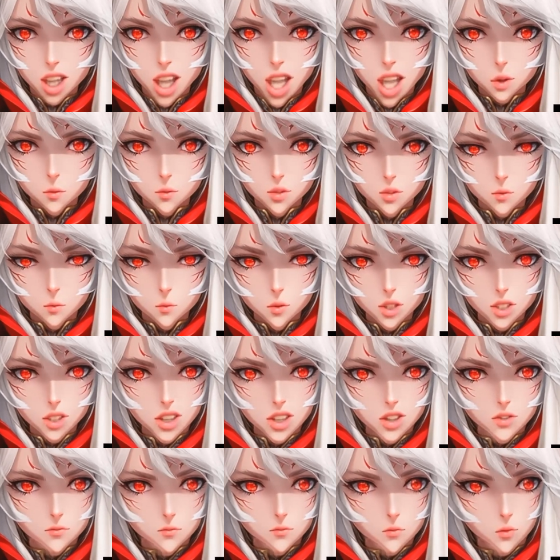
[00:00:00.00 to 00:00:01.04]
I was weak
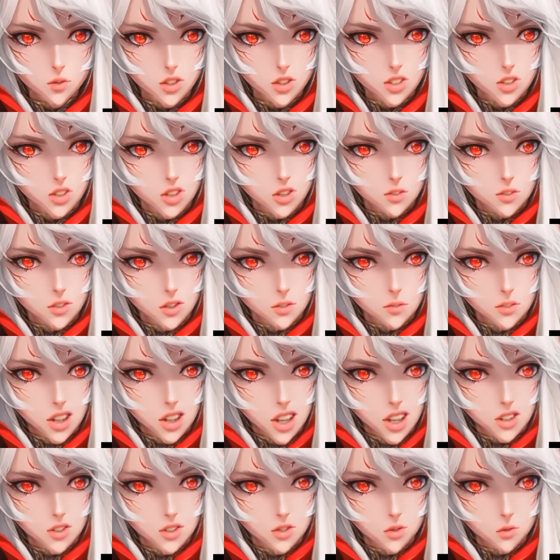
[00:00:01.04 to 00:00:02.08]
and foolish to think that
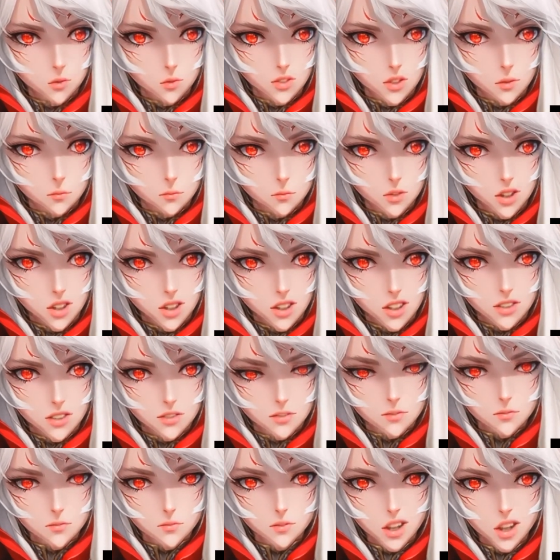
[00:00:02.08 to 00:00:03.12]
I could do something.
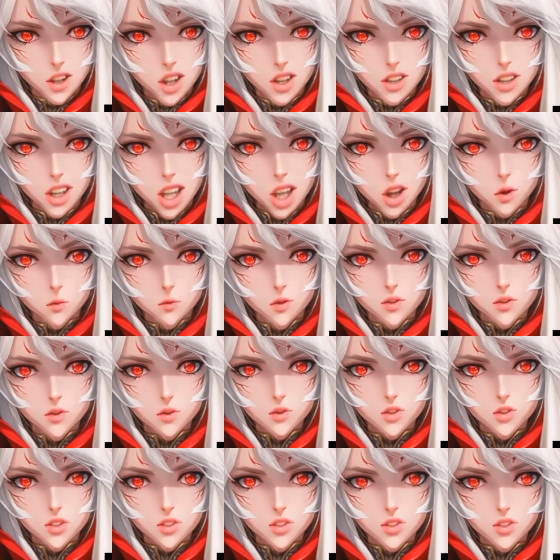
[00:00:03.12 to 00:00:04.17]
A coward
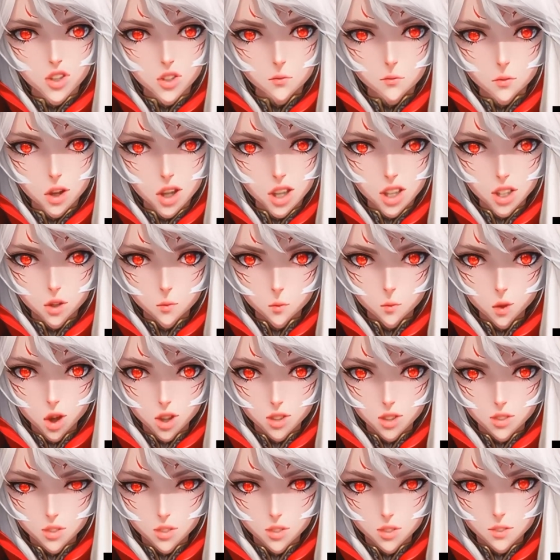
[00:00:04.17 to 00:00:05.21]
who just stood by and
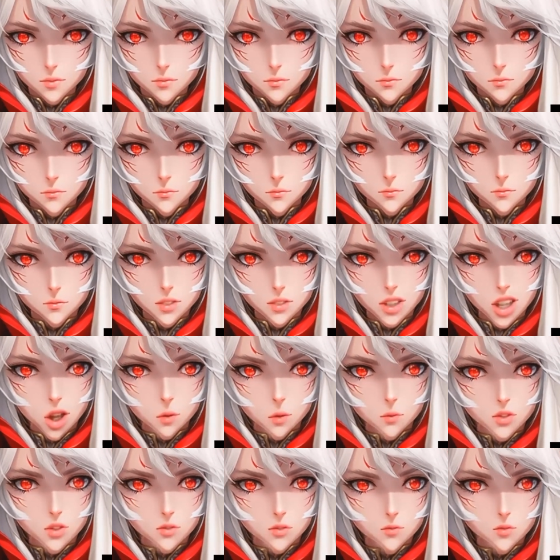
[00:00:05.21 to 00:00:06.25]
watched. I
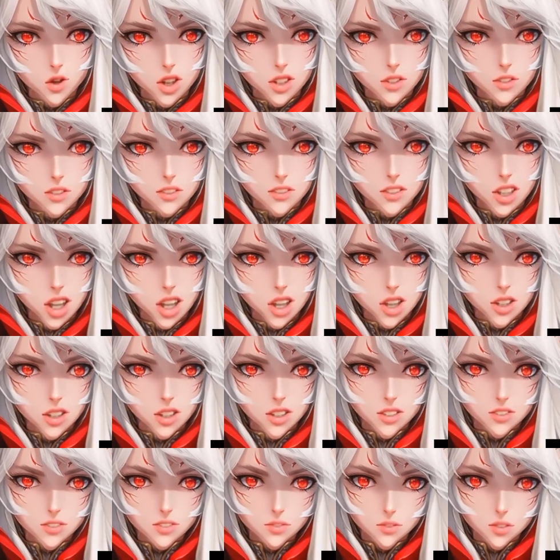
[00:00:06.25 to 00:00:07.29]
was afraid to
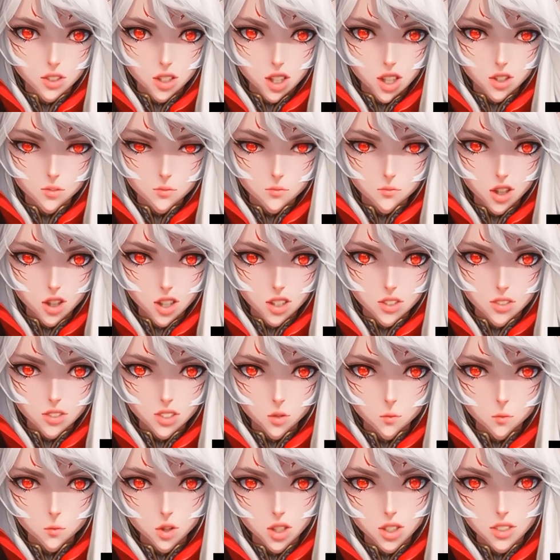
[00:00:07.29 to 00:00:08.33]
die. I
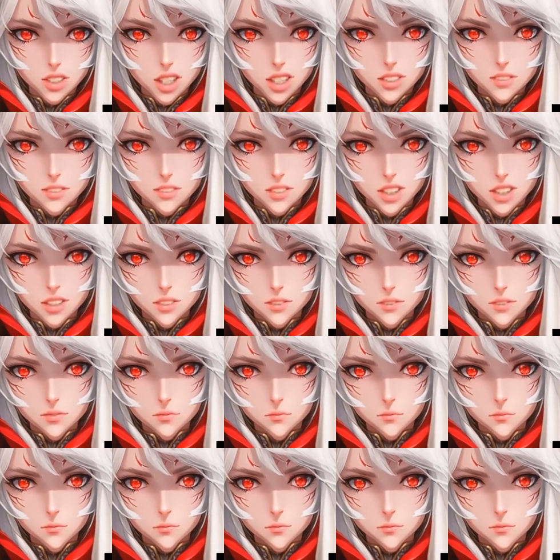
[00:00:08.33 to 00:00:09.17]
finally realized it.